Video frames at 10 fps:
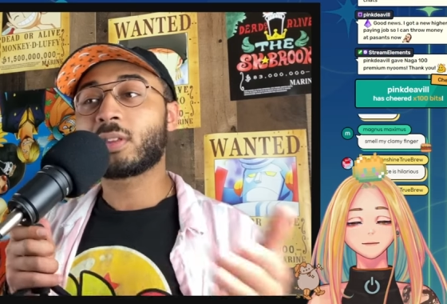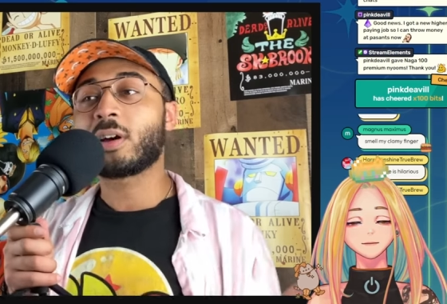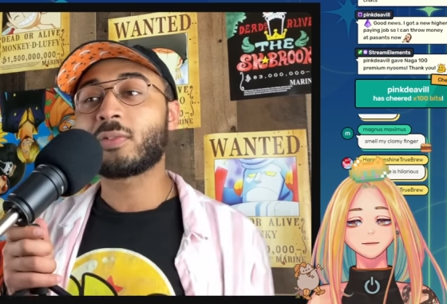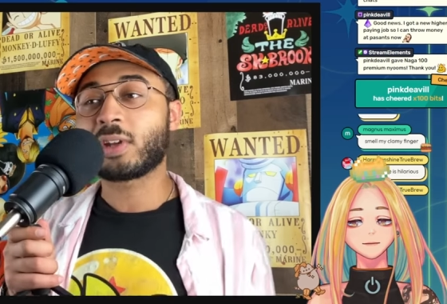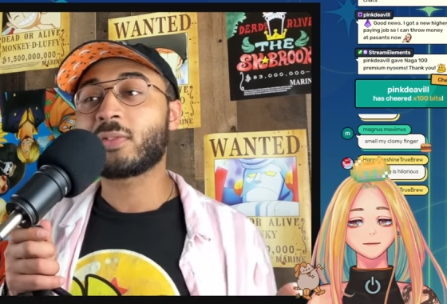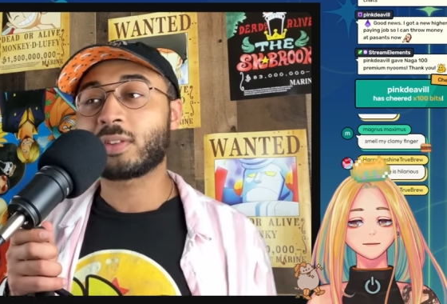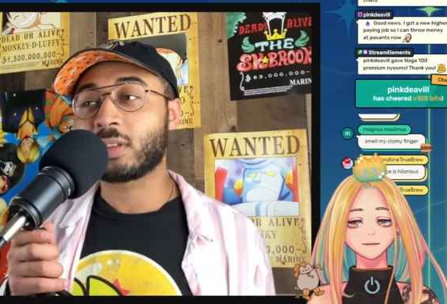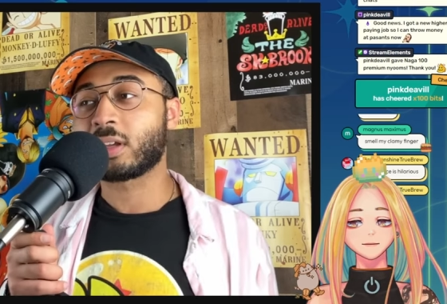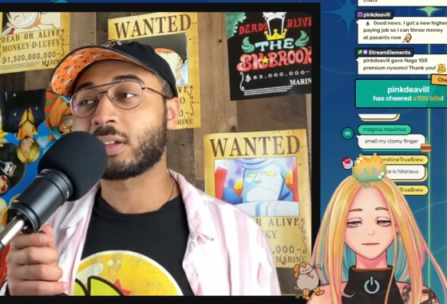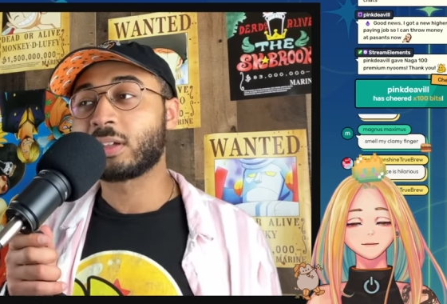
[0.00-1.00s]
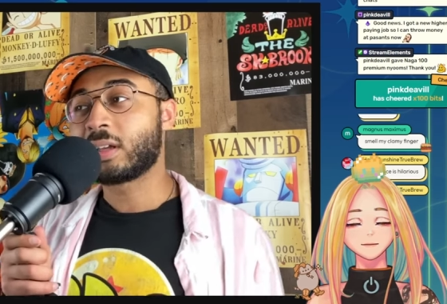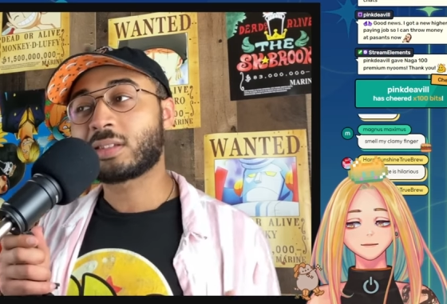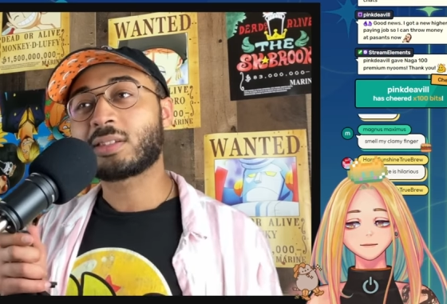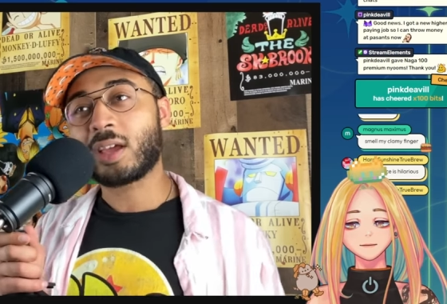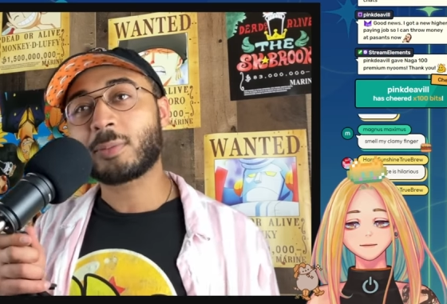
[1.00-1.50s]
Speaker 1: thought of everything
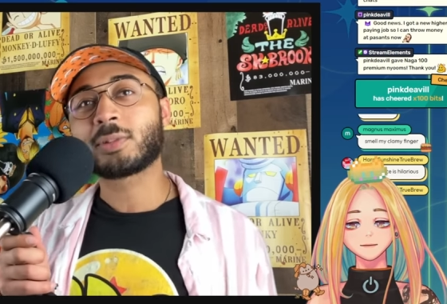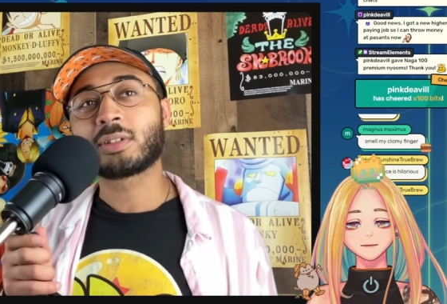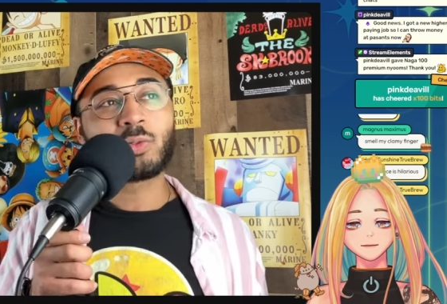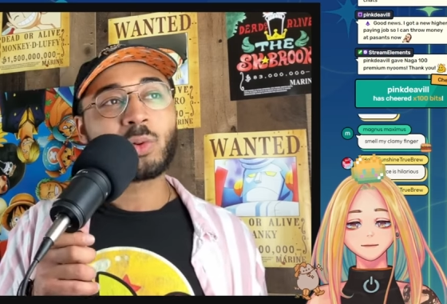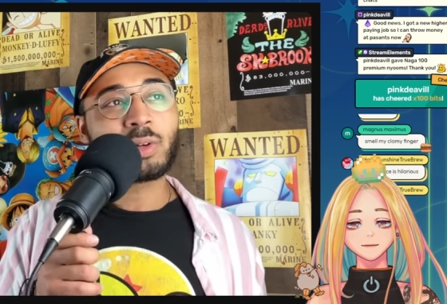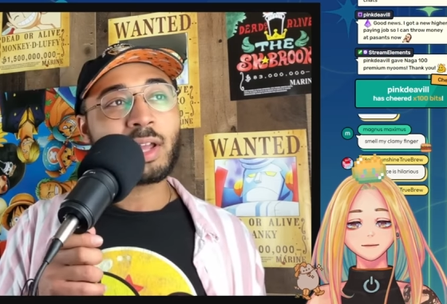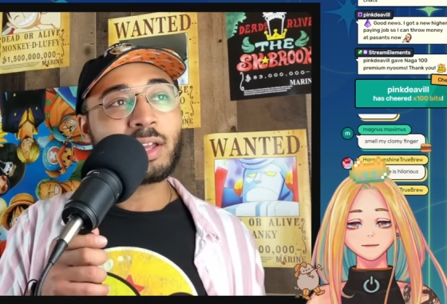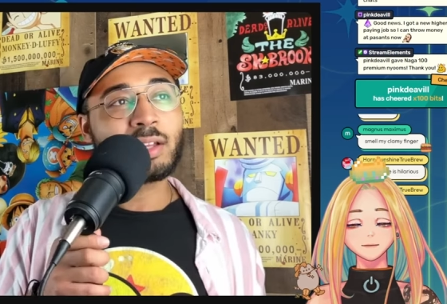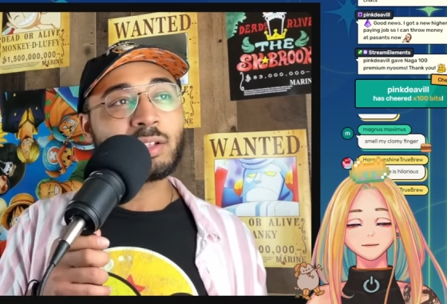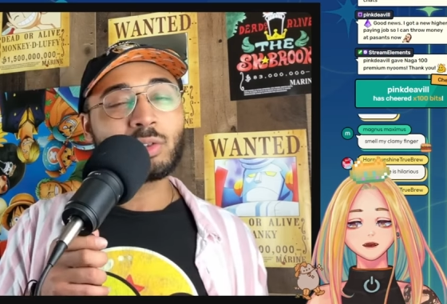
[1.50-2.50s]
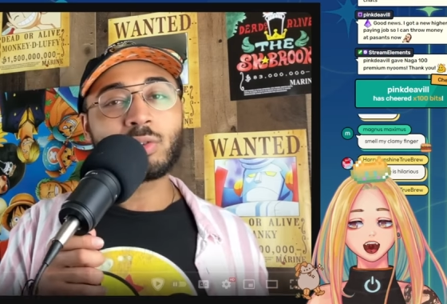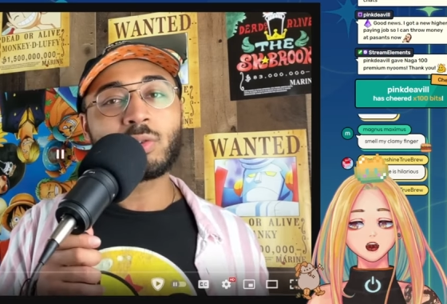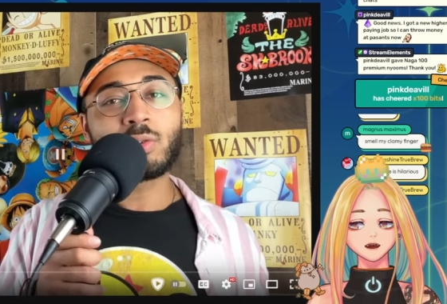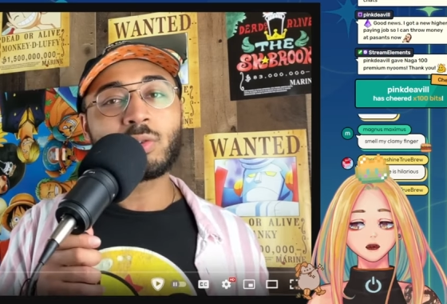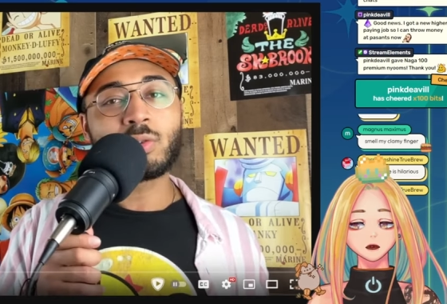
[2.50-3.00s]
except for a
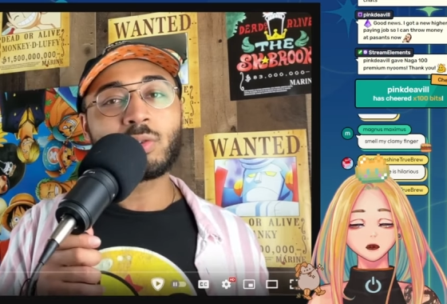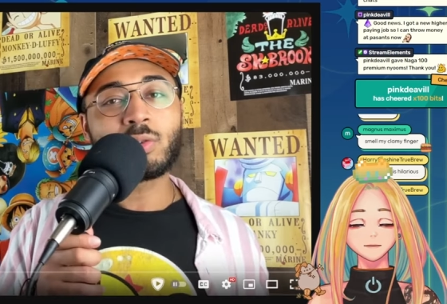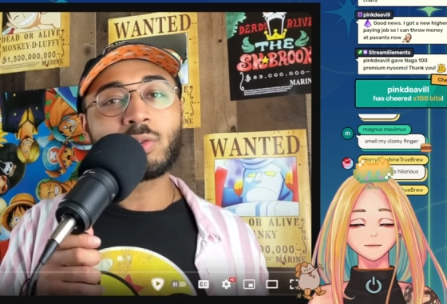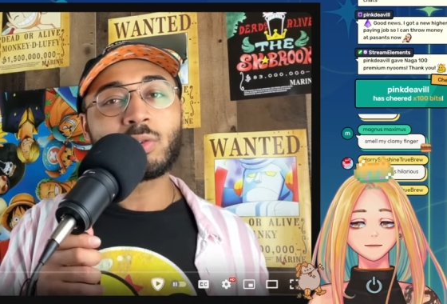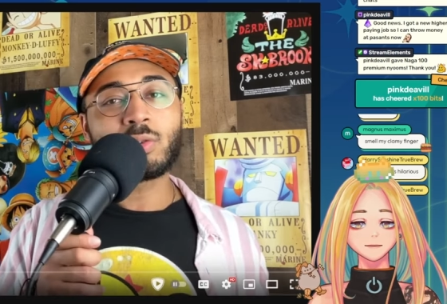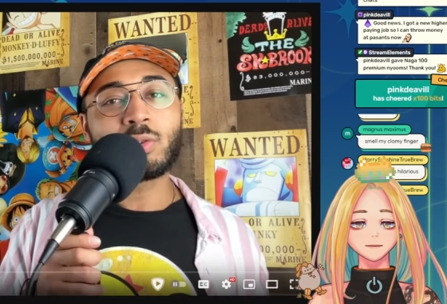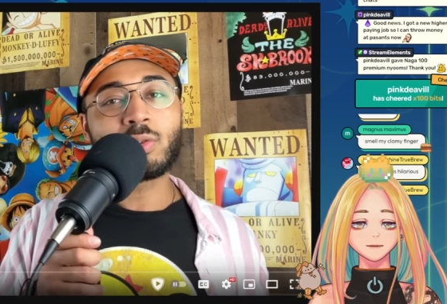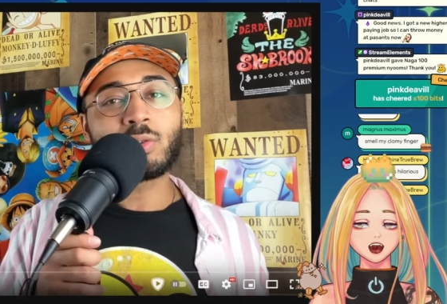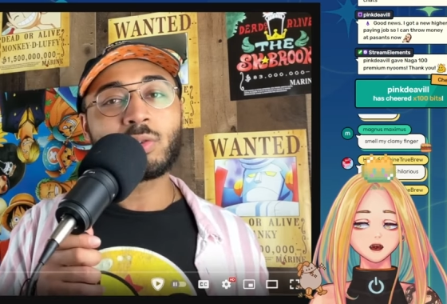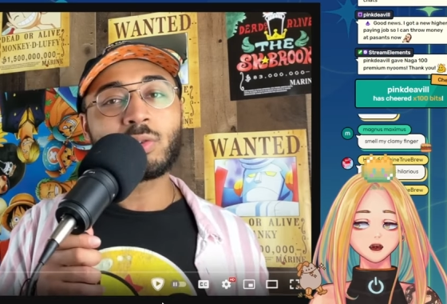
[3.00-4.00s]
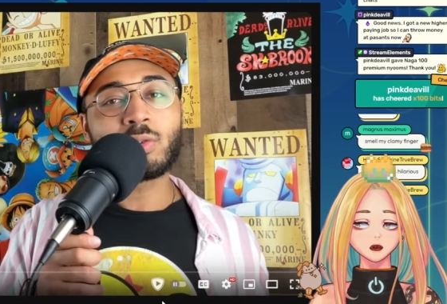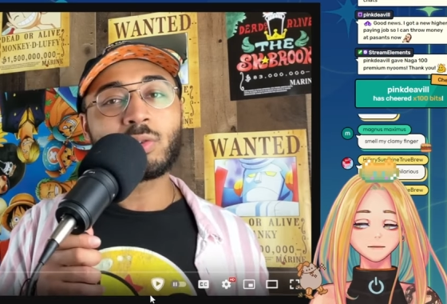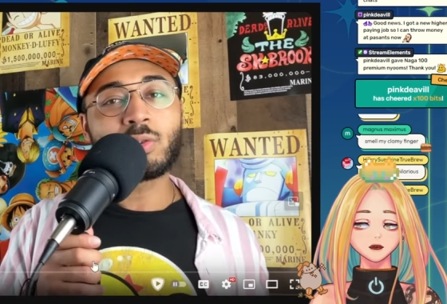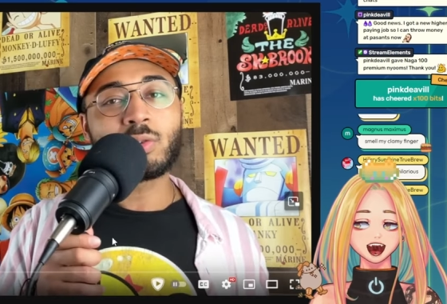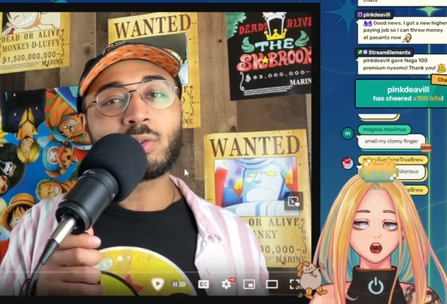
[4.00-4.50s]
oh,
Speaker 2: wait. Actually,
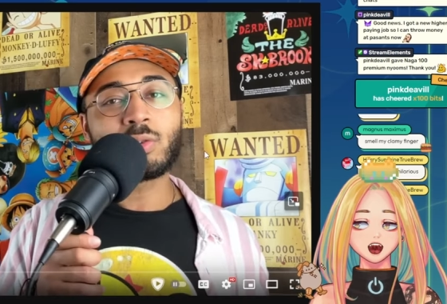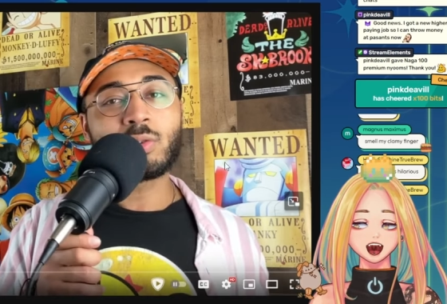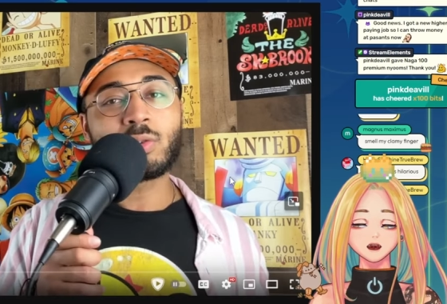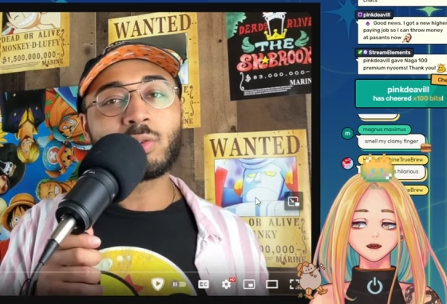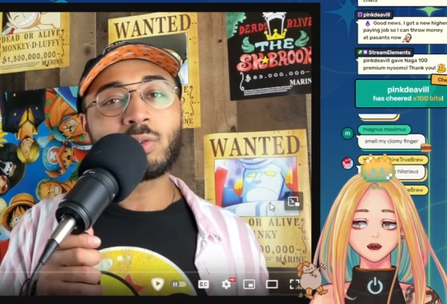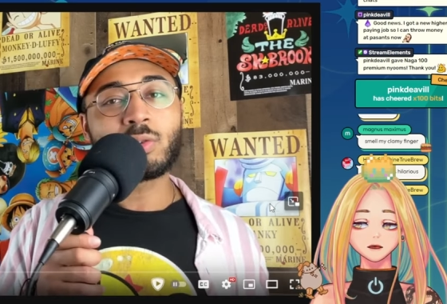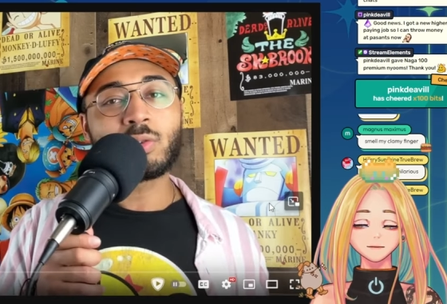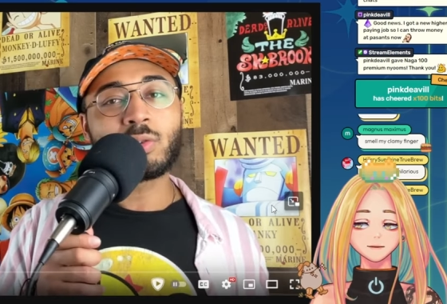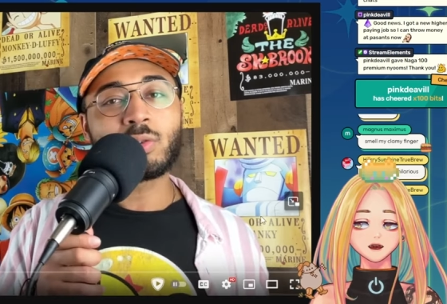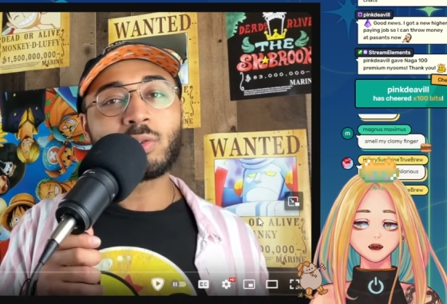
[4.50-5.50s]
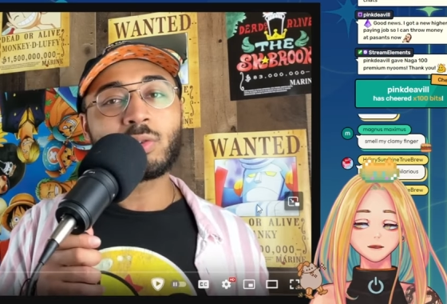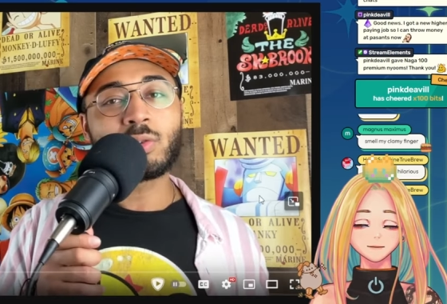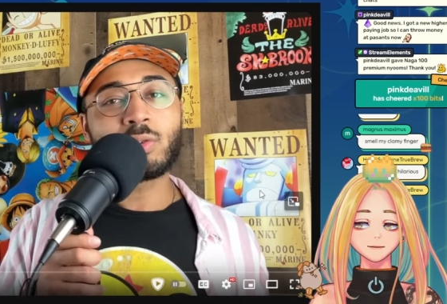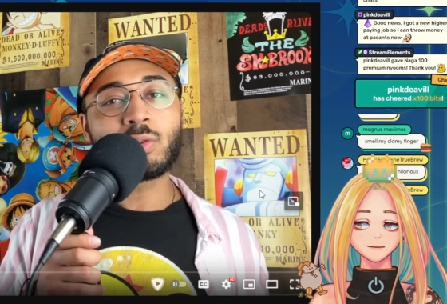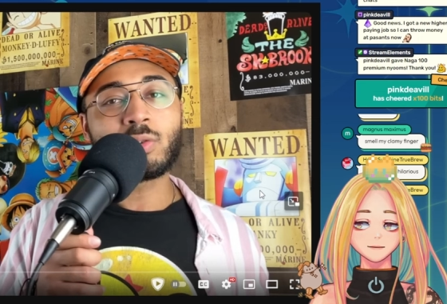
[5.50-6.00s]
Frankie's is also nice.